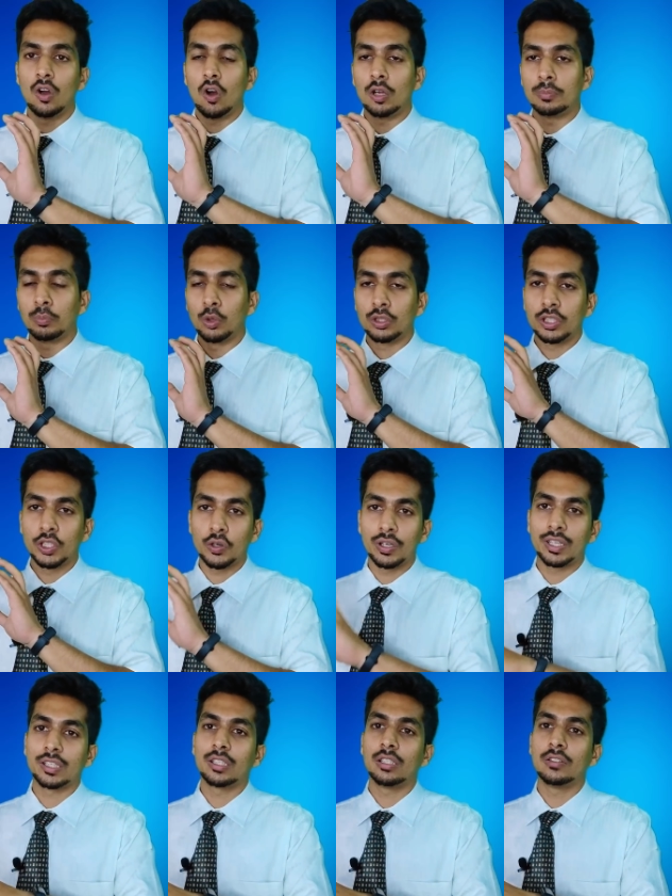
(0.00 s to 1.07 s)
on both
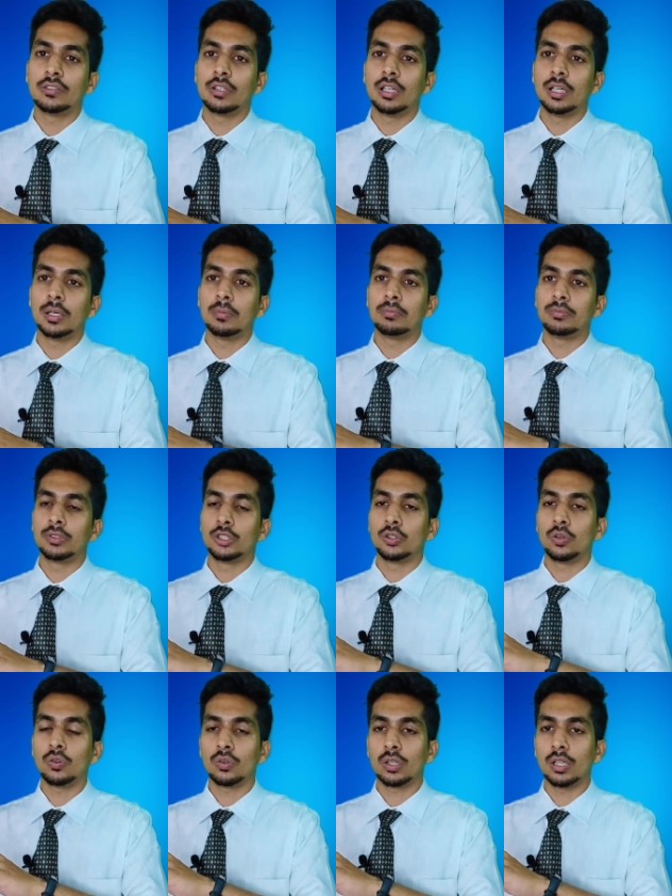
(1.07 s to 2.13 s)
theoretical, um, you
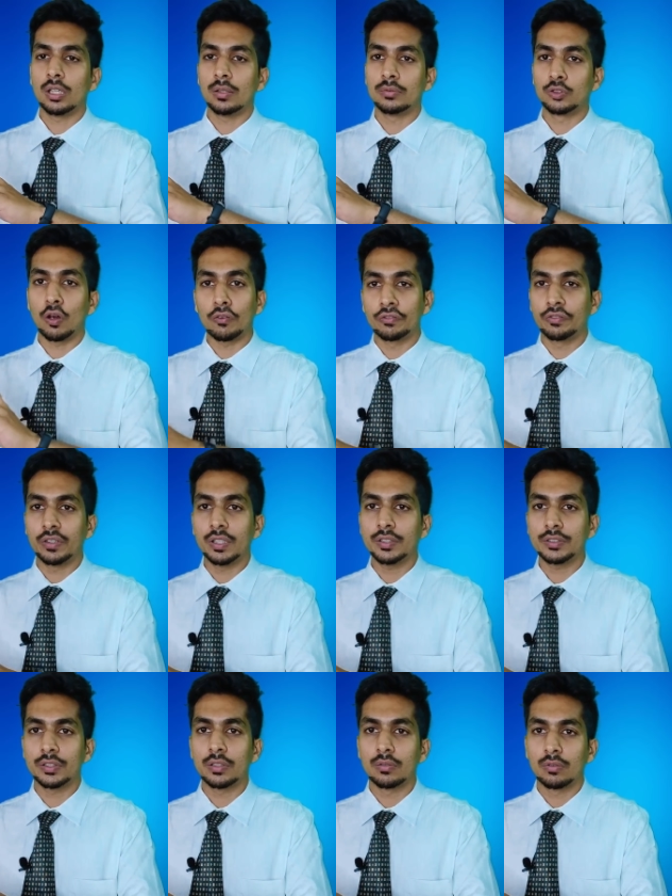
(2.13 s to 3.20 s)
know, uh,
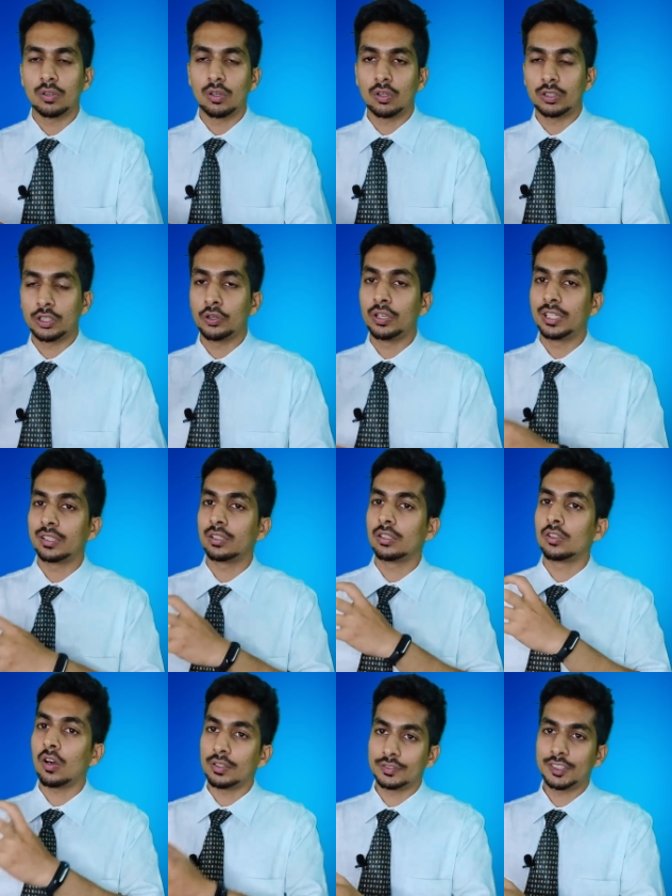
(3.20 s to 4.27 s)
softwares or
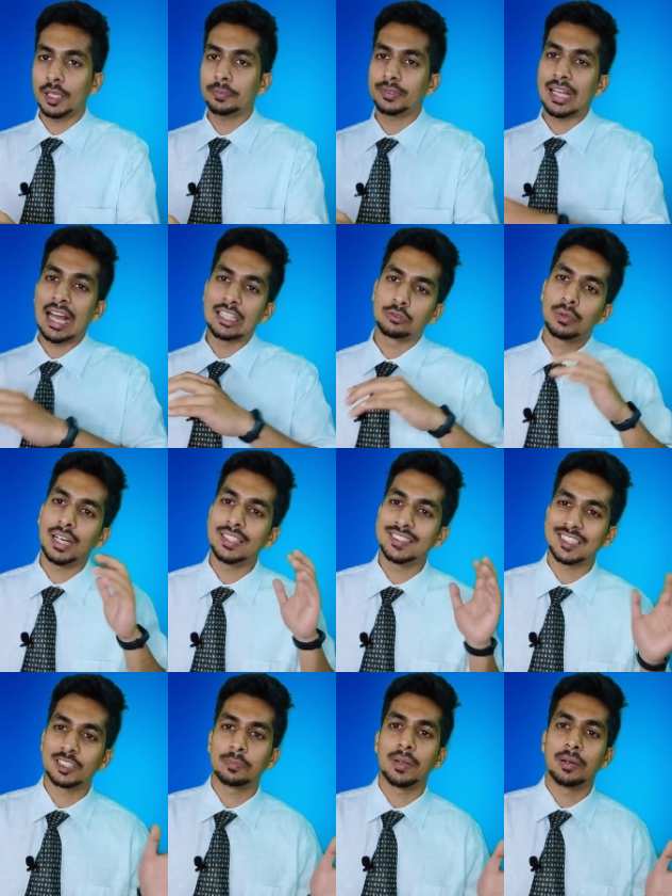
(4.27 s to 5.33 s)
theoretical concepts as well as
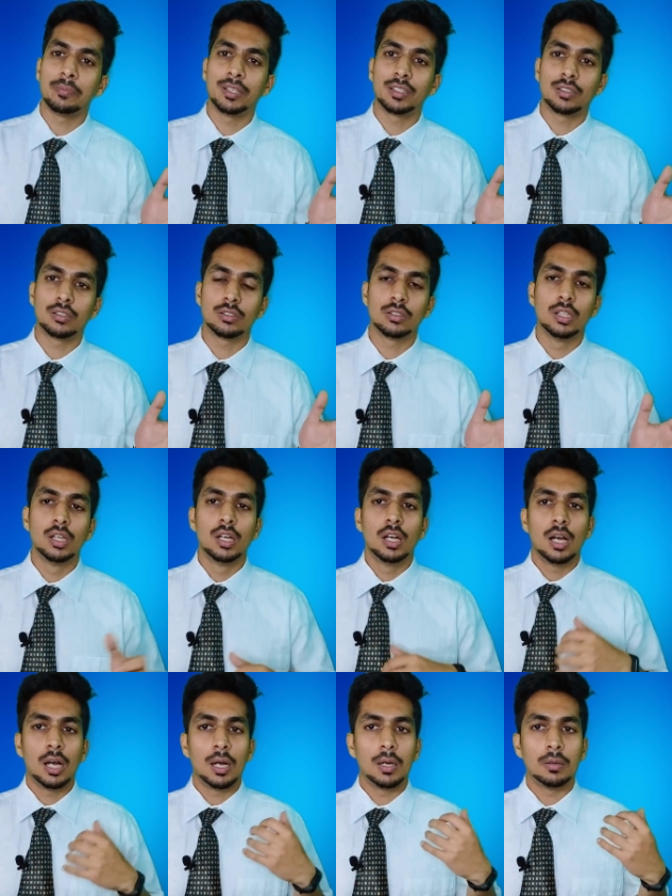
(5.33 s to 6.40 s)
experimental
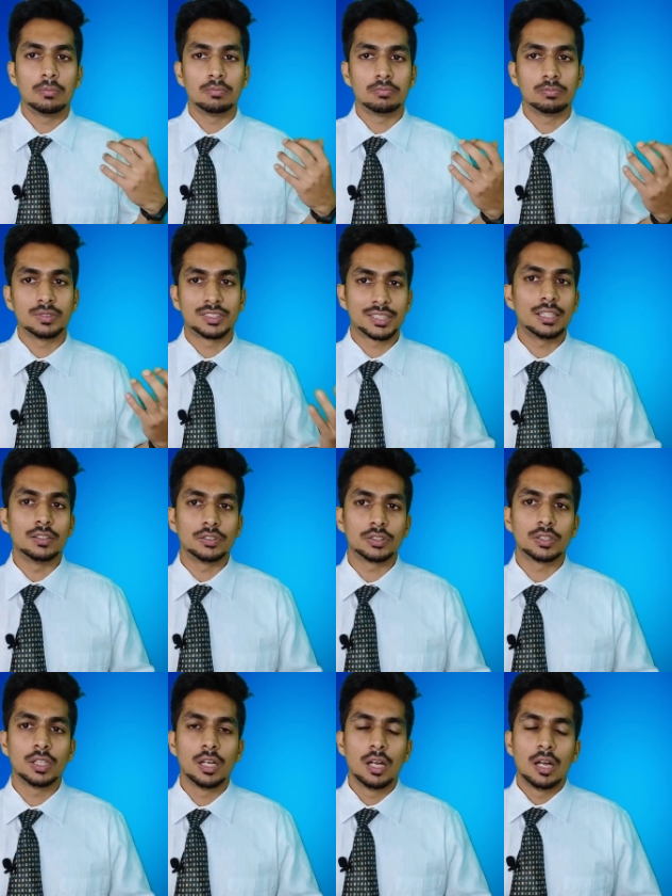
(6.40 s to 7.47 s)
um,
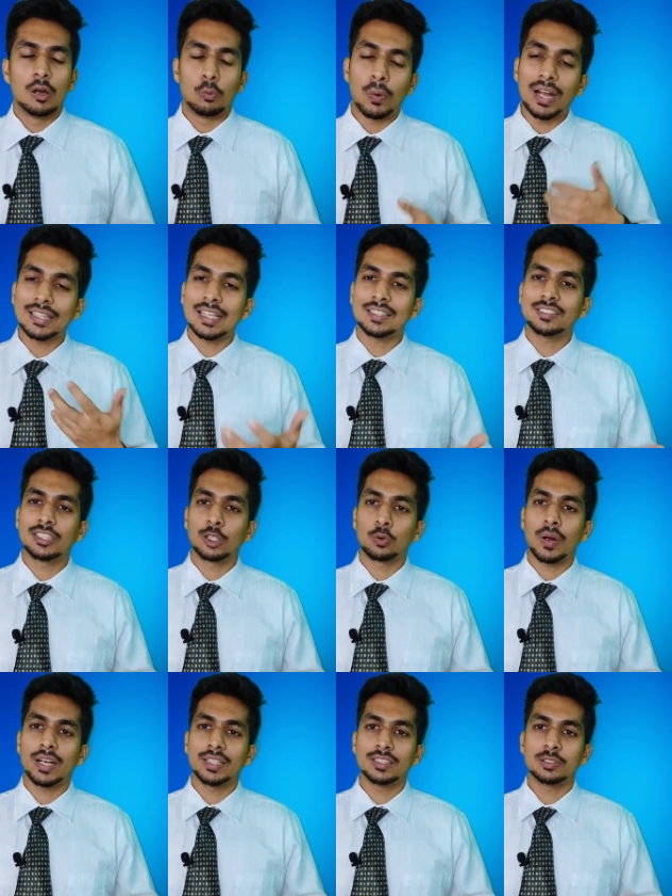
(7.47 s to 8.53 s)
skills. Why that is
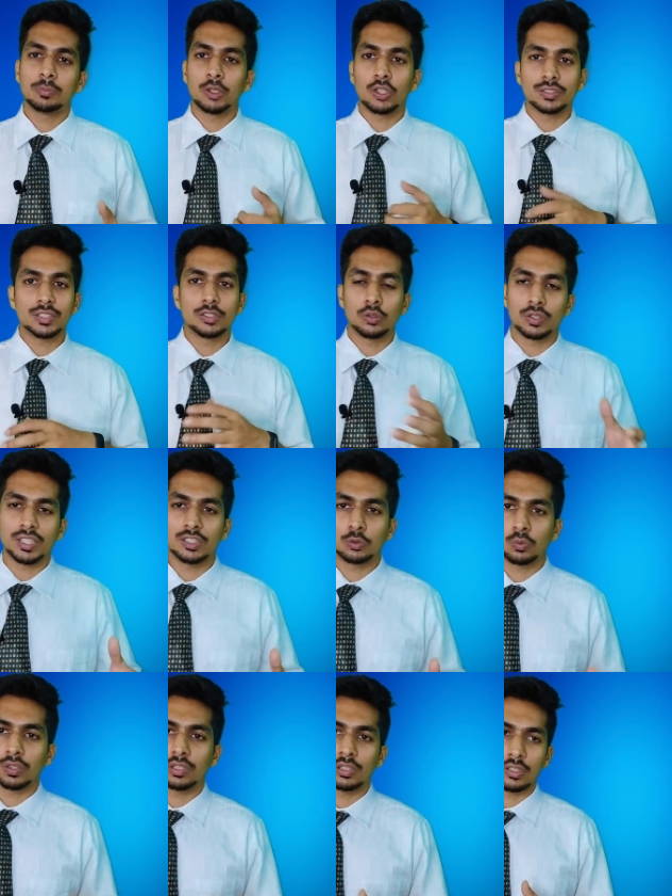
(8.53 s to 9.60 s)
required is because in today's
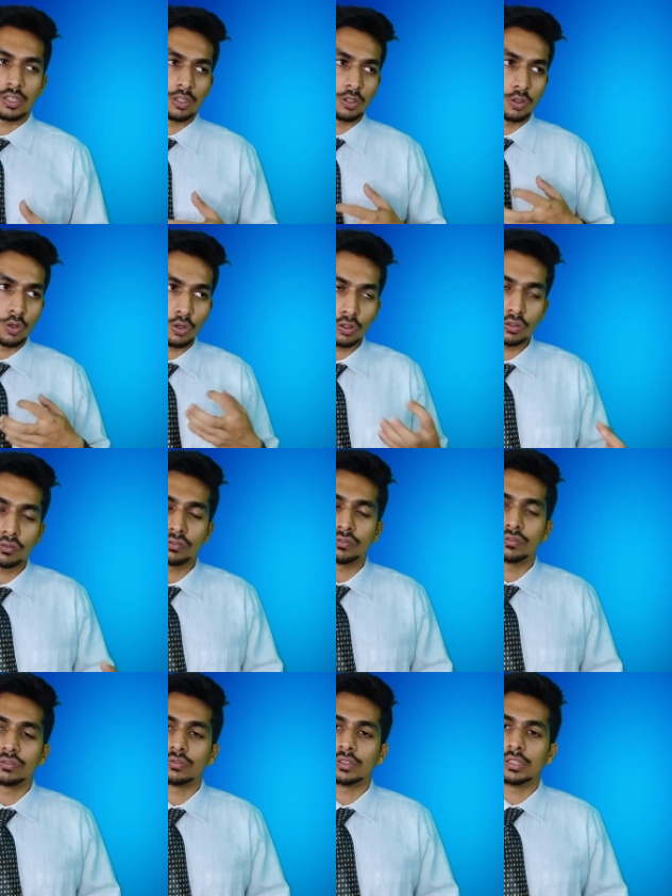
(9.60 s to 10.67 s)
world, a lot of
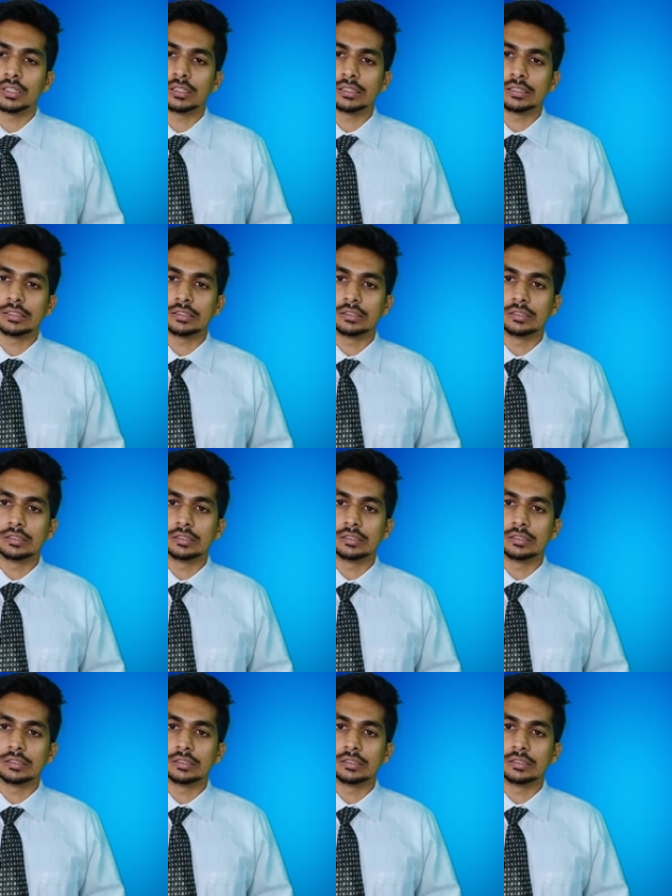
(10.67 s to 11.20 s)
uh,